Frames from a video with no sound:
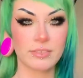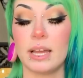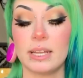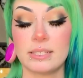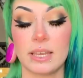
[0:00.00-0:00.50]

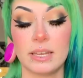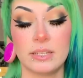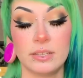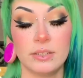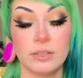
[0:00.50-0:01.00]
I decided
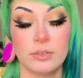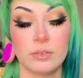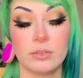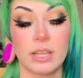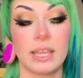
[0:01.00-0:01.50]
to
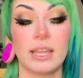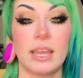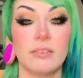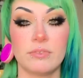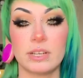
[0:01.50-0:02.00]
do like an
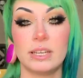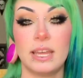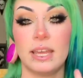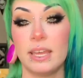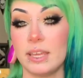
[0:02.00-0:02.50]

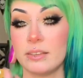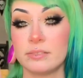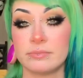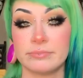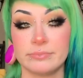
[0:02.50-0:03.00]
everyday
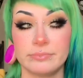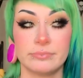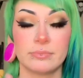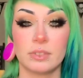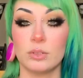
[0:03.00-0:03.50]

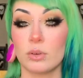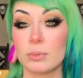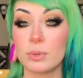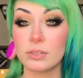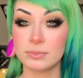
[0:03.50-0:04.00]

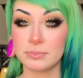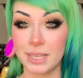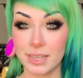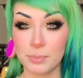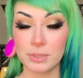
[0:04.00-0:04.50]
normal makeup